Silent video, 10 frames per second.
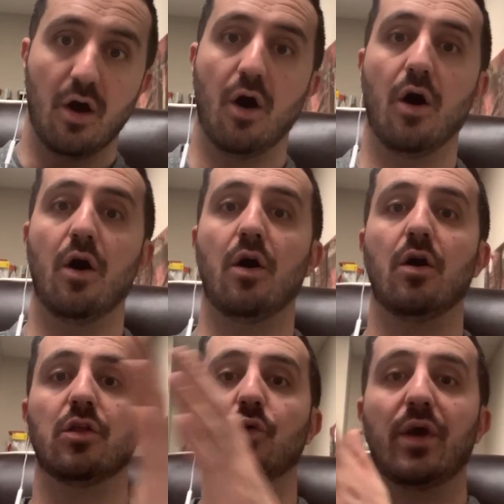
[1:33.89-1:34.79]

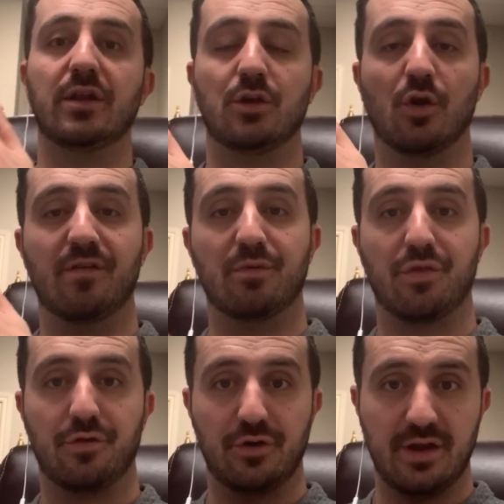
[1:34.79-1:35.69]
all the way to November
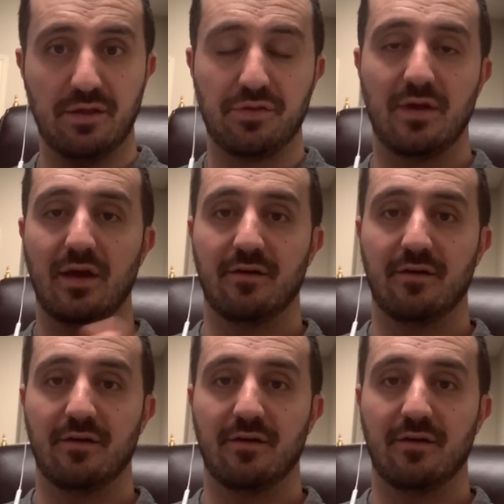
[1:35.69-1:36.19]
thirtieth,